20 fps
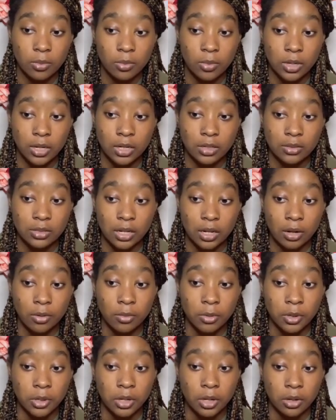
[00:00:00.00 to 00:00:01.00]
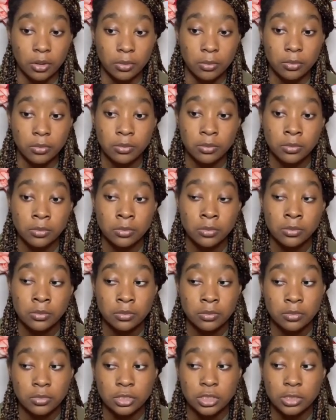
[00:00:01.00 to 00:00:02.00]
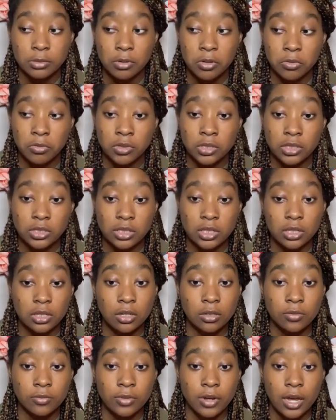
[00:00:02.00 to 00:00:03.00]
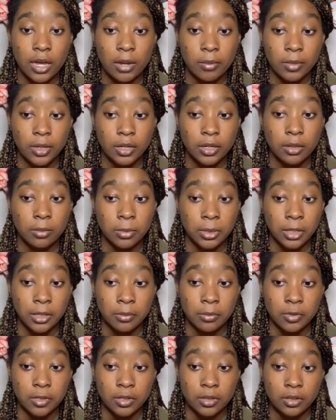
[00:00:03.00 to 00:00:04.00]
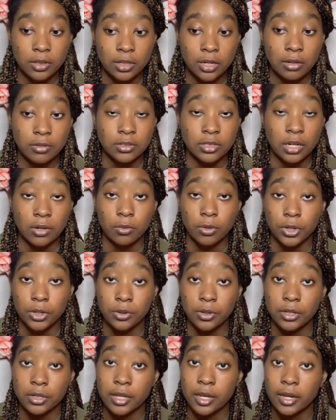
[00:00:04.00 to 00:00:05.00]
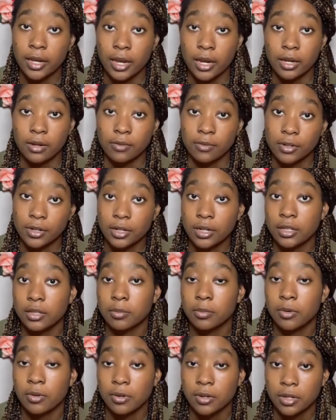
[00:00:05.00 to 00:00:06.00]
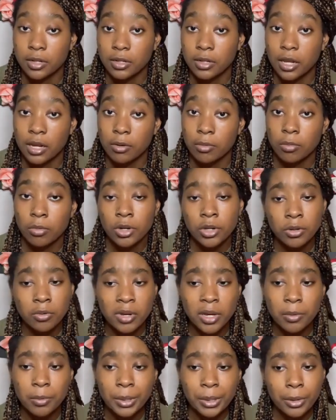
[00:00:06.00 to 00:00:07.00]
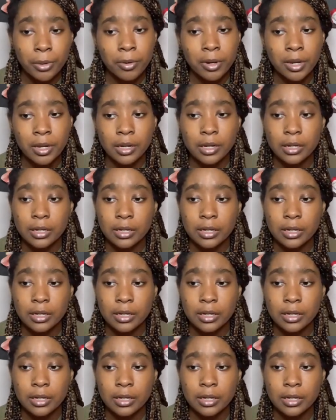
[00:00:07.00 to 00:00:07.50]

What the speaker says: And I was like, I already go. Text my friends, said, come find me, come get me. And they was like, where you at? They came running at the party, like, where you at? Where you at?